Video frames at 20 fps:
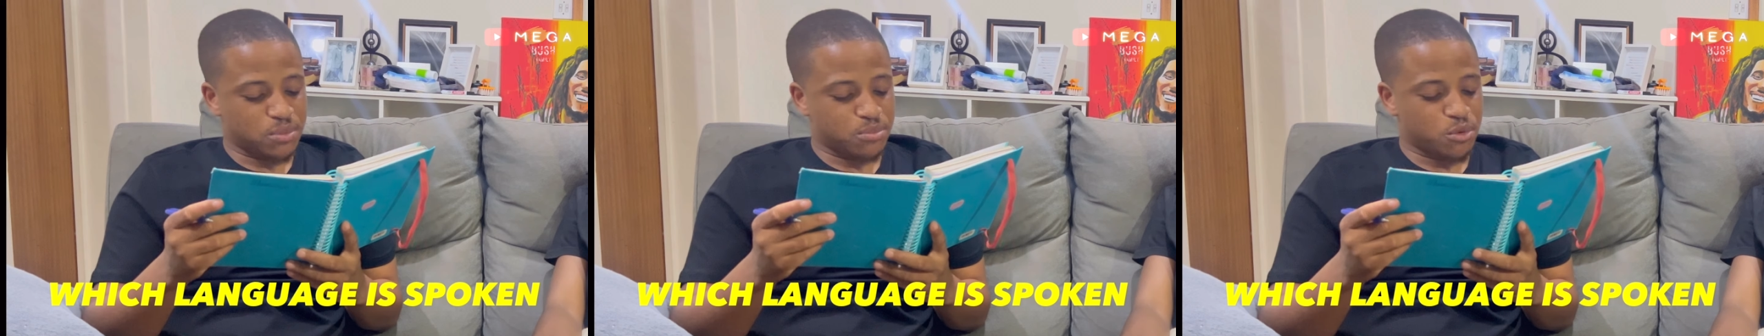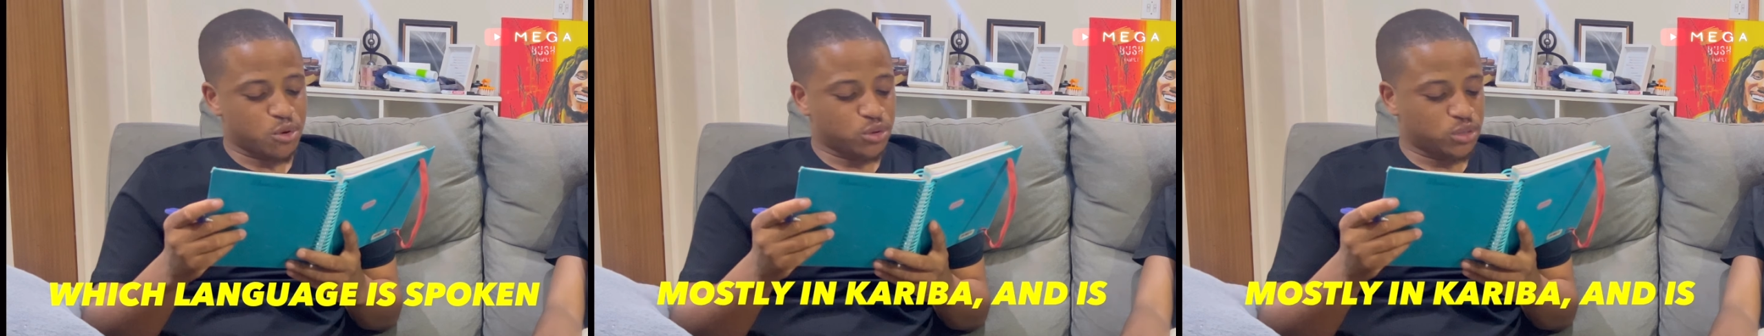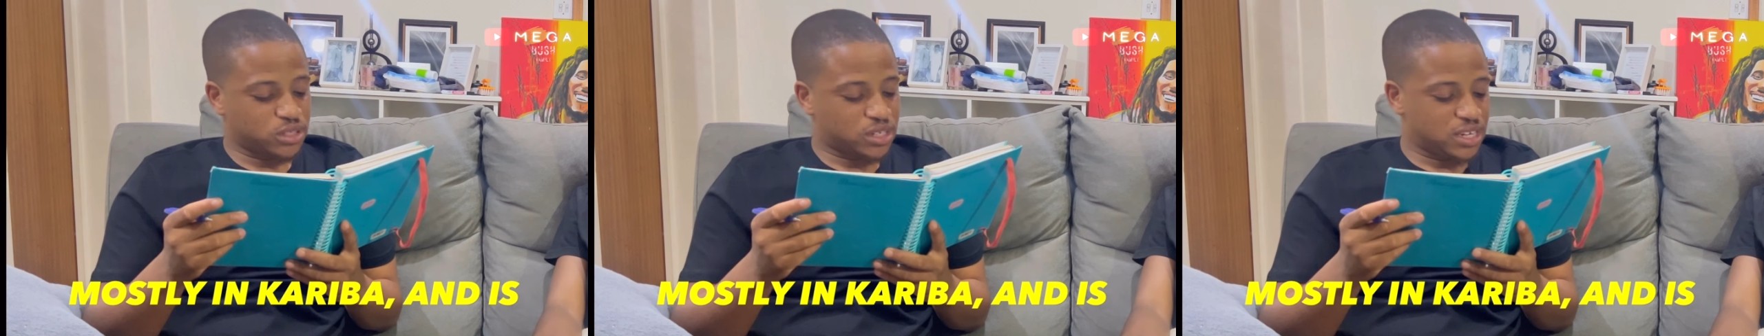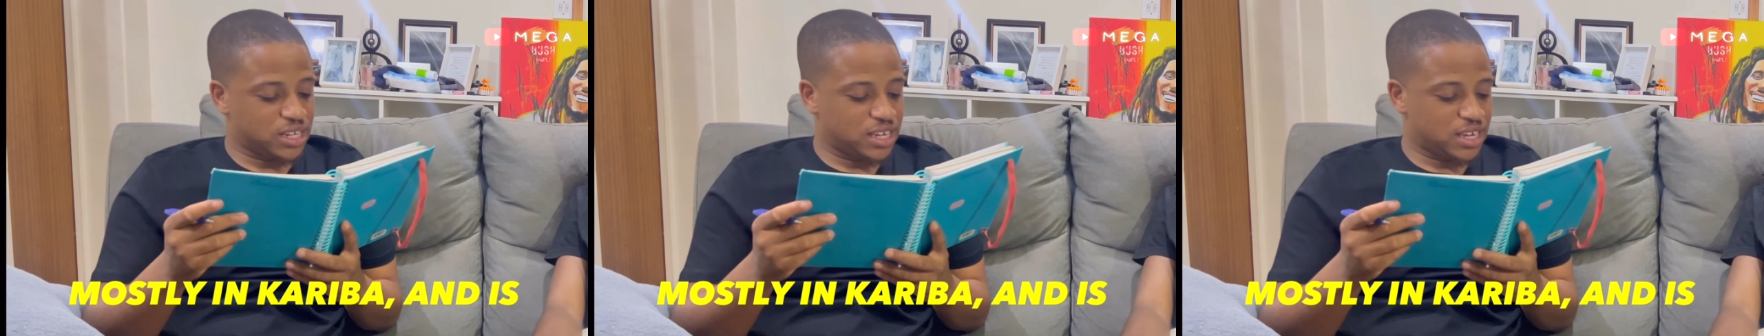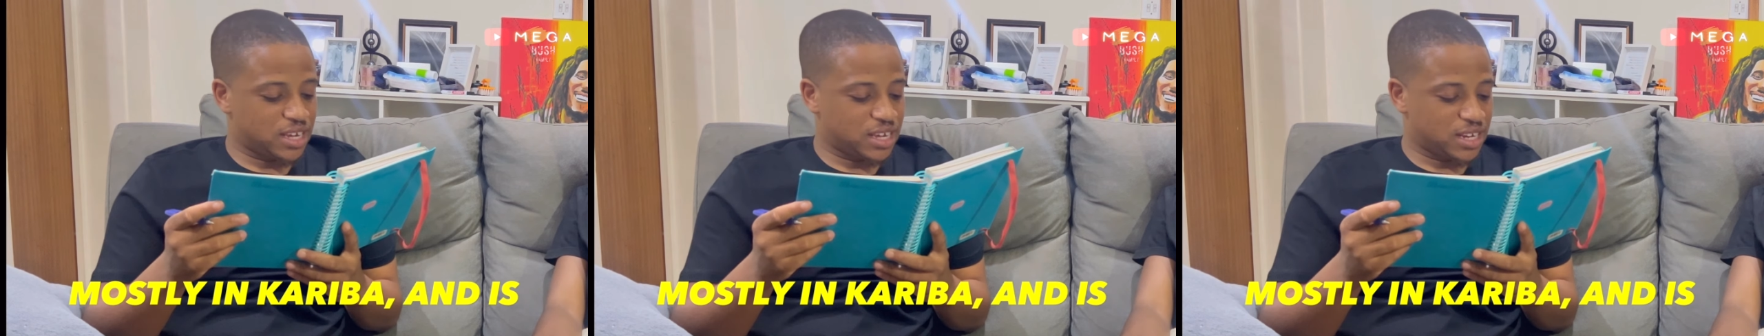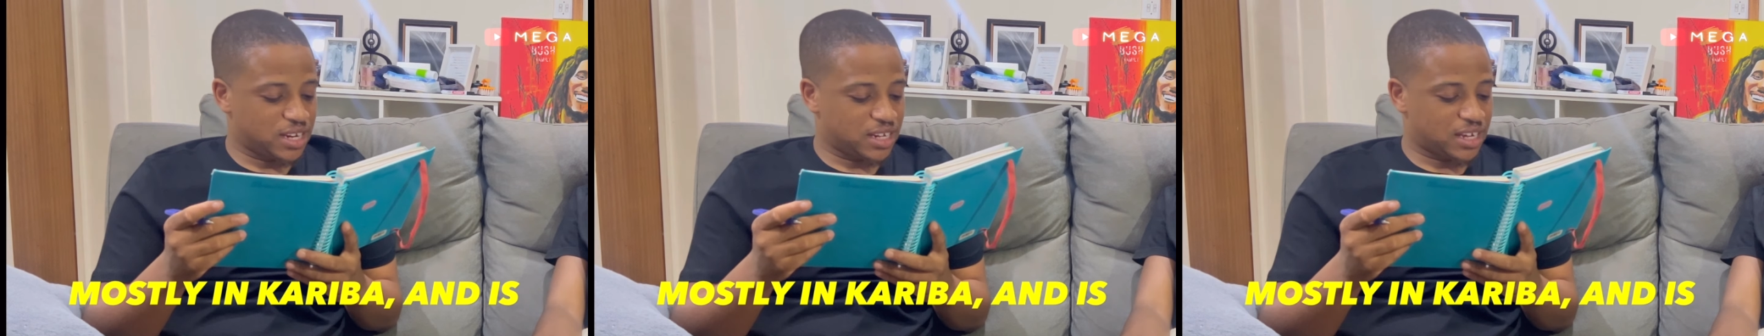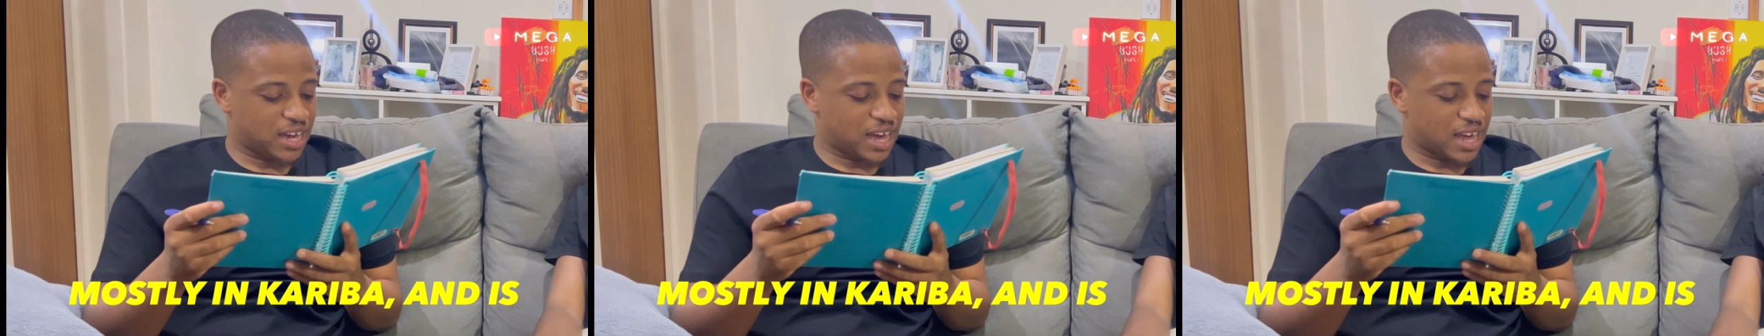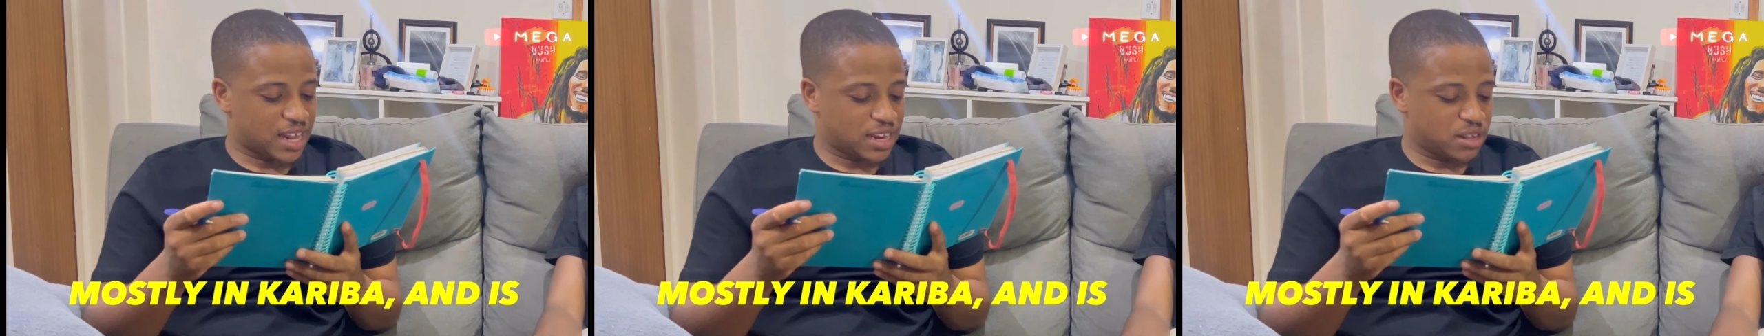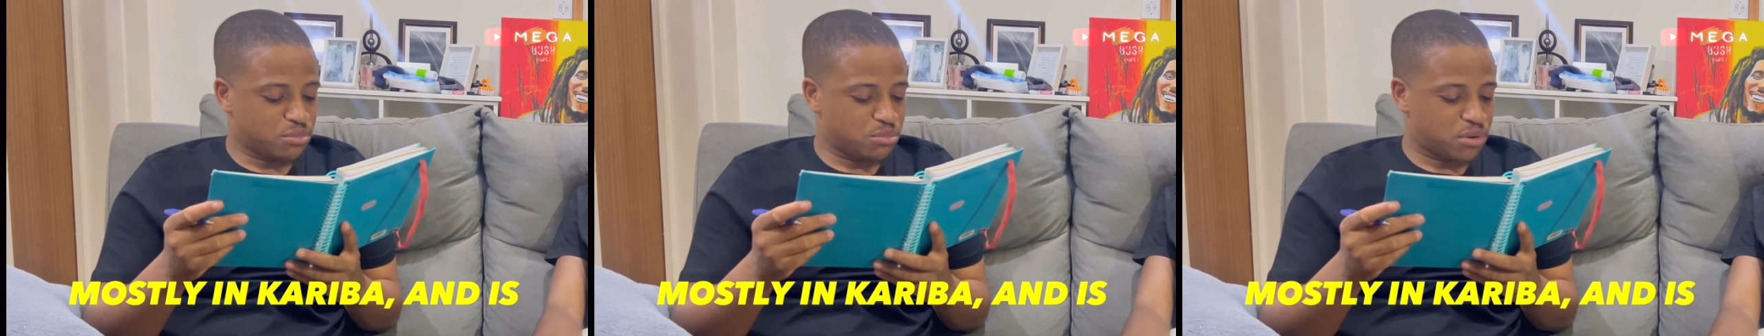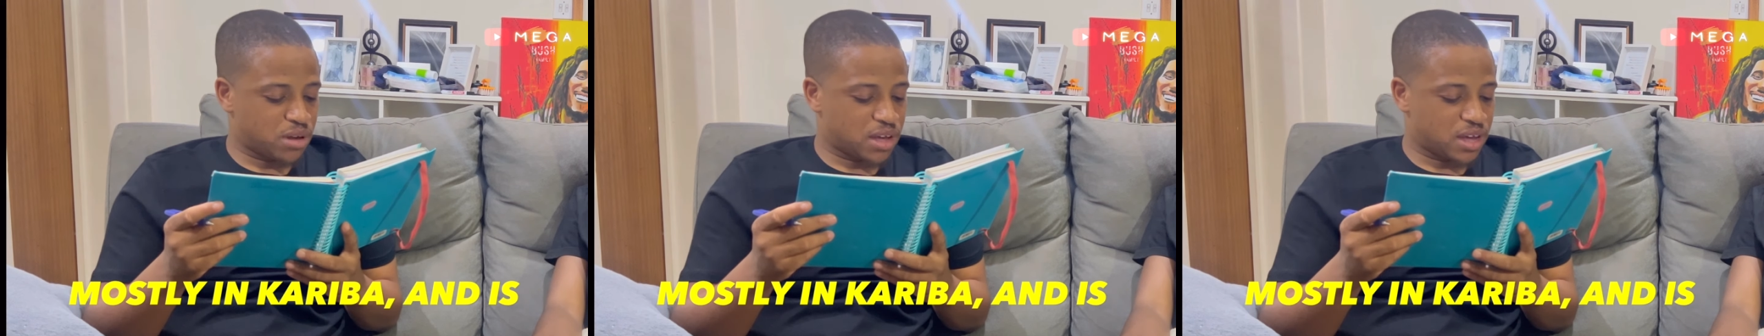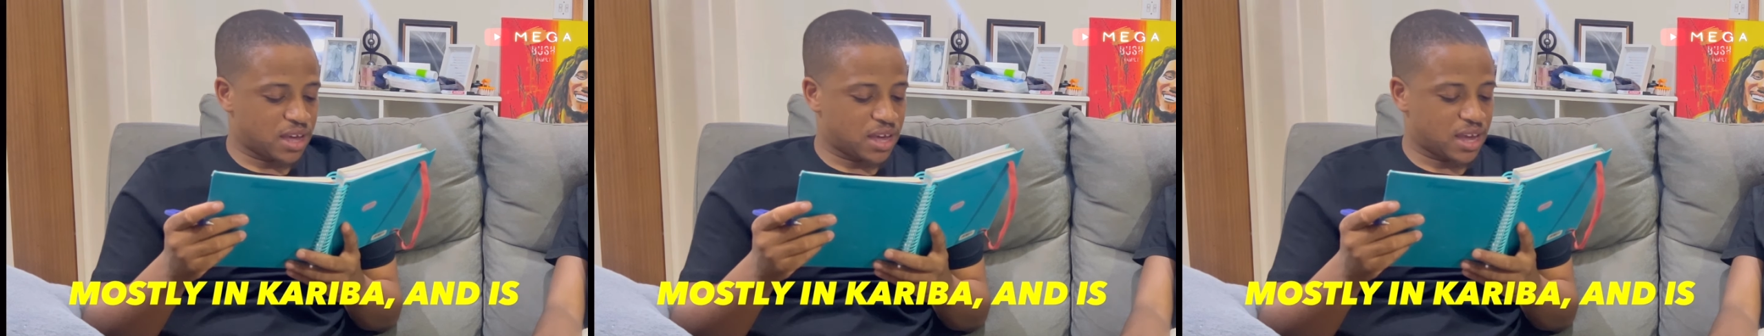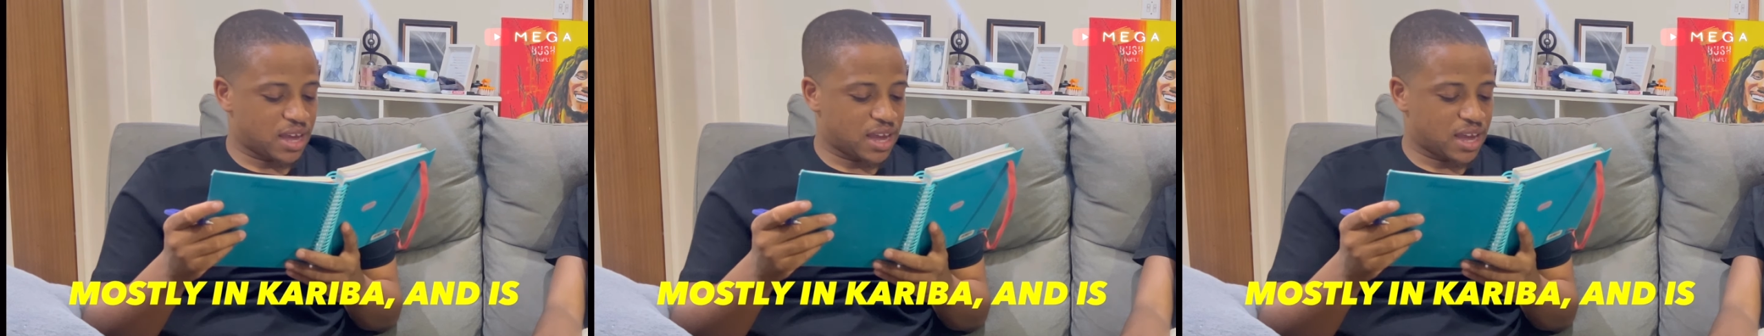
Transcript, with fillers: mostly in Kariba